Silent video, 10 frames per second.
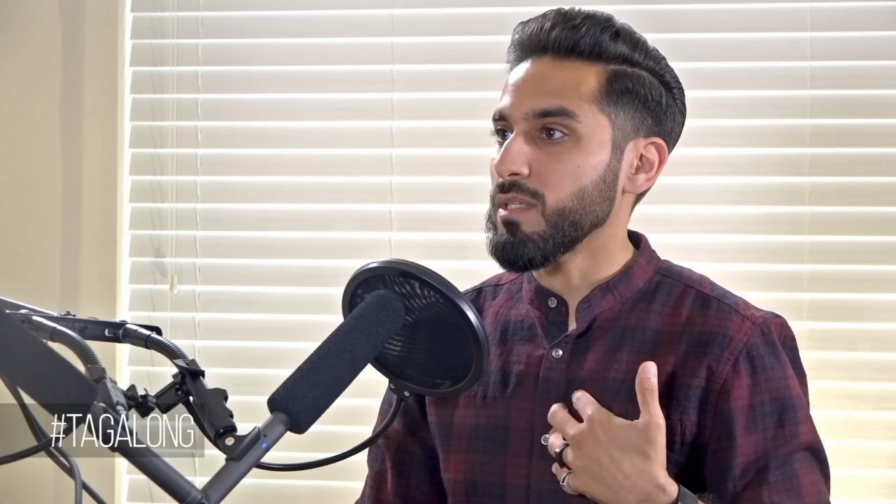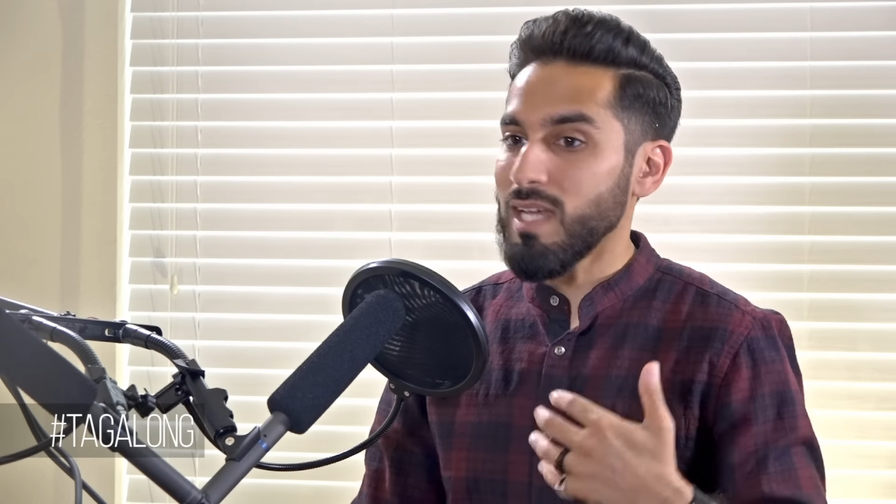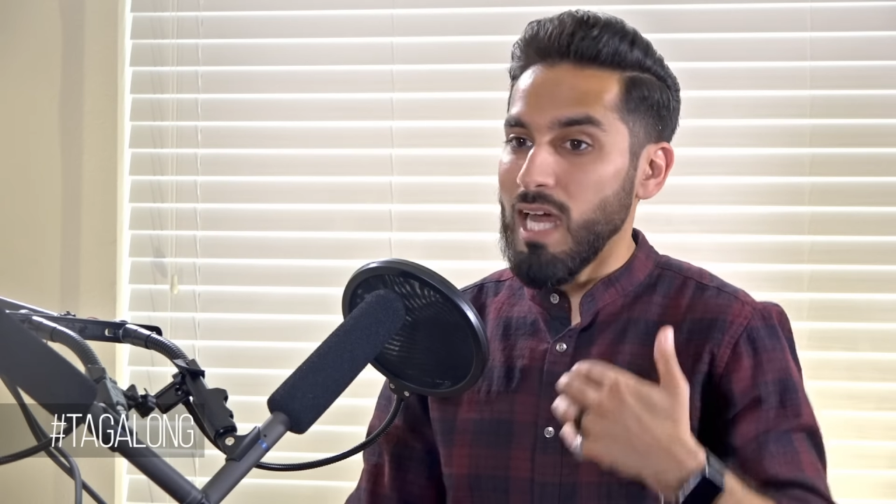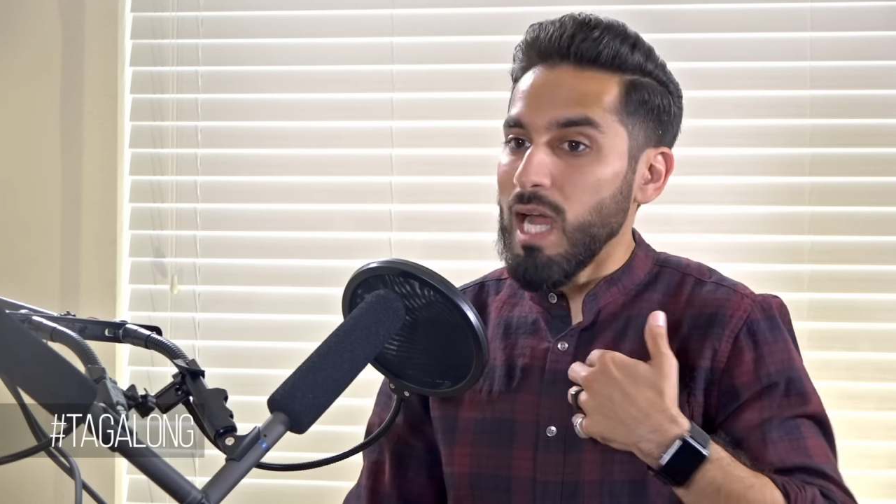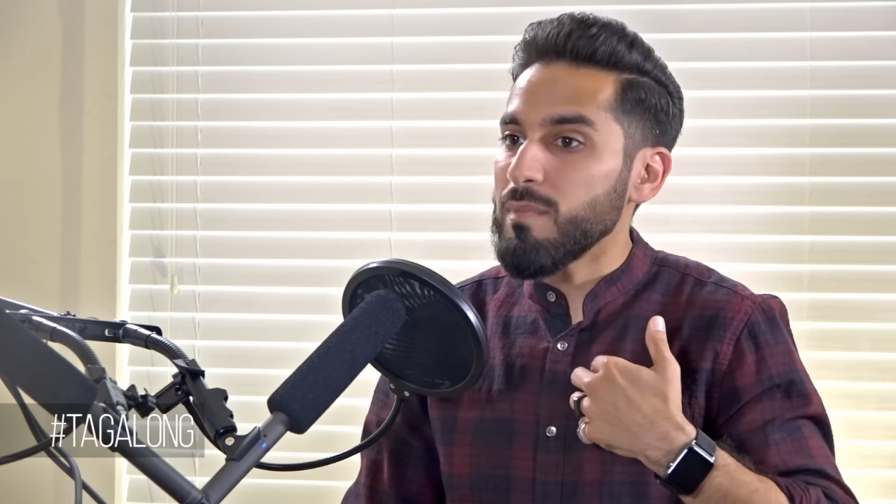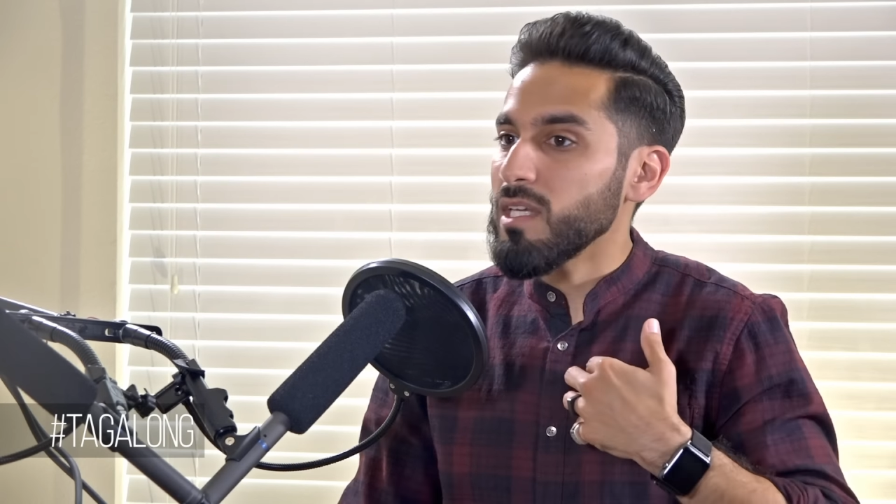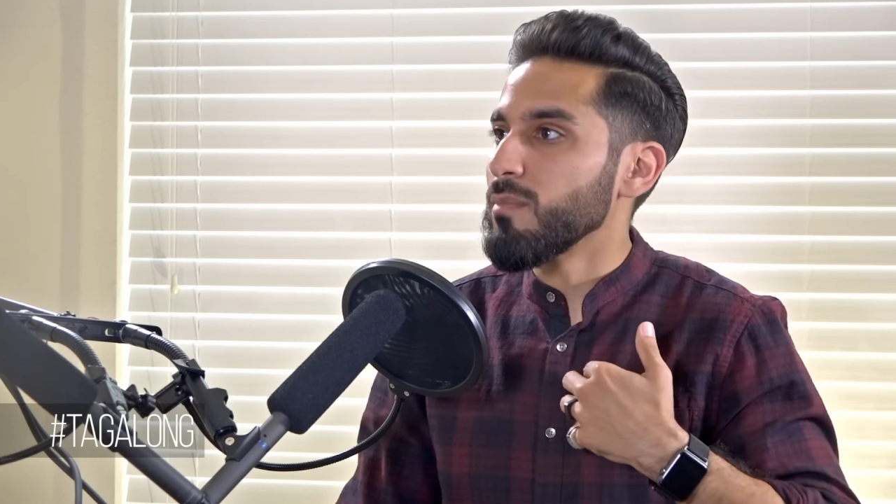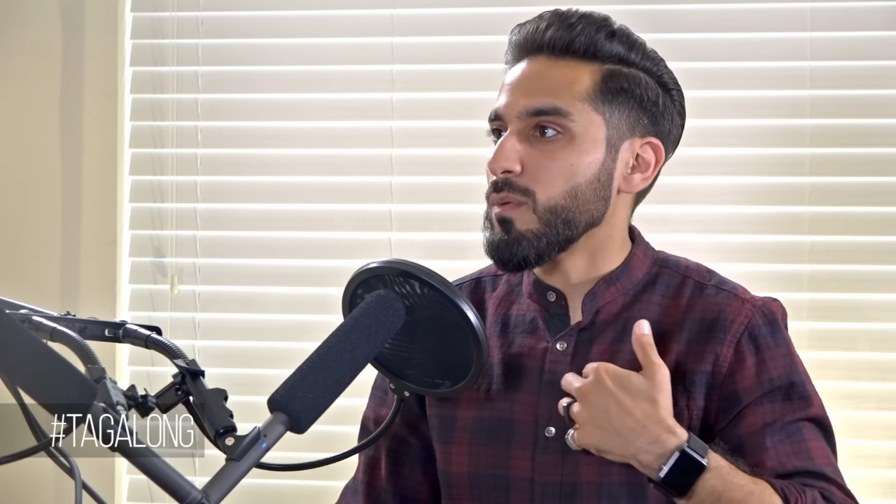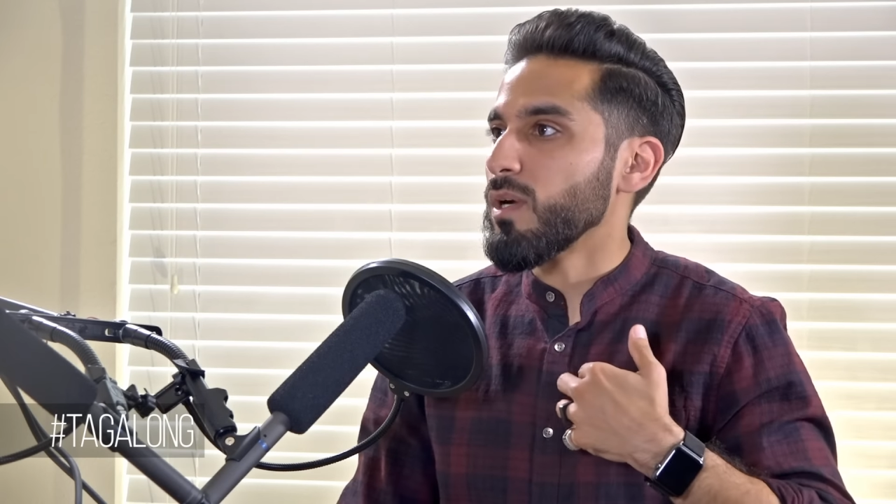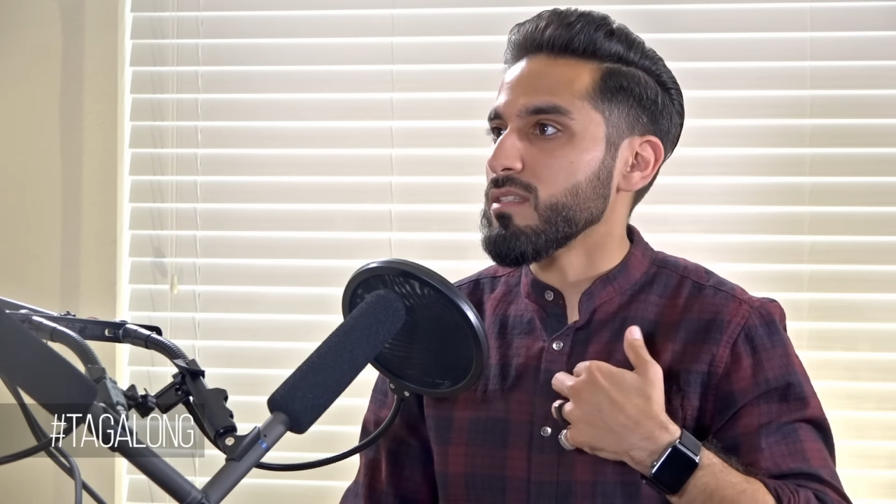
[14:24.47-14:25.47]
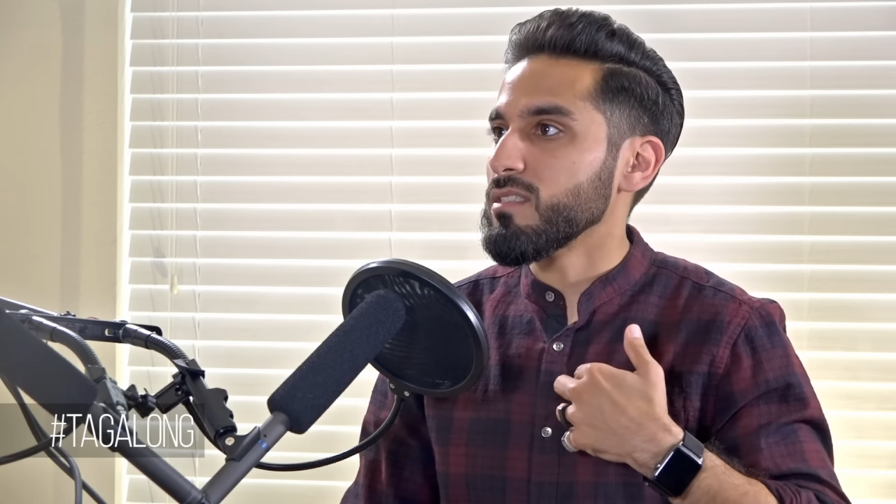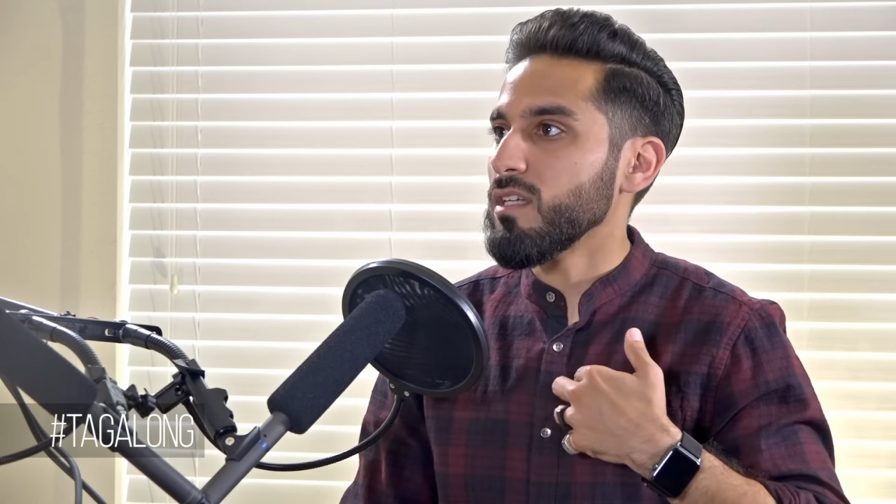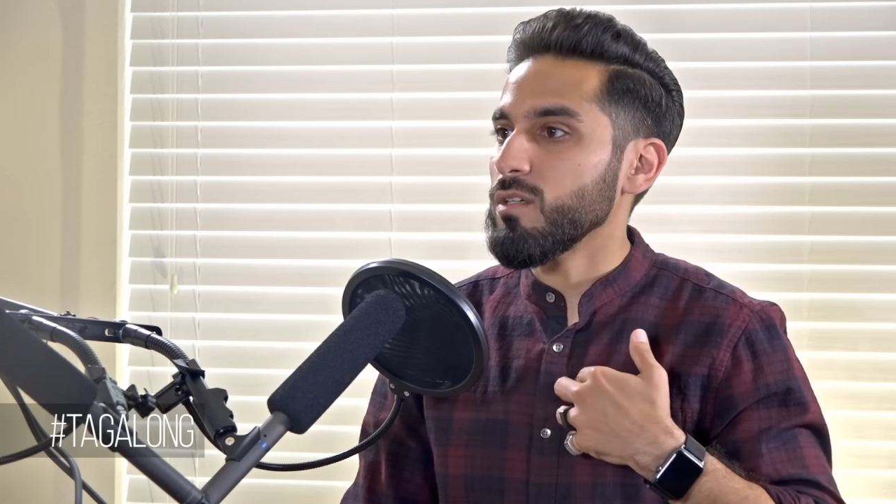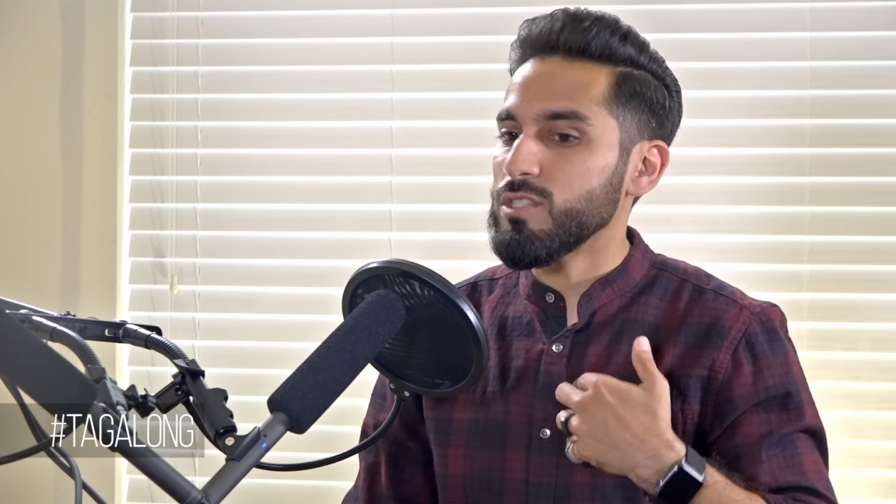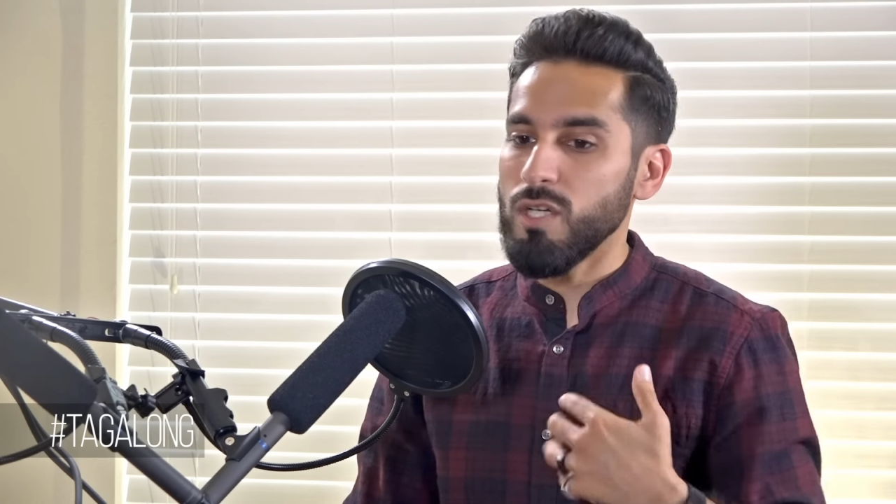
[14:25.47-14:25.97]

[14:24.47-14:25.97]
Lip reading: Like I'm going to be wearing these clothes.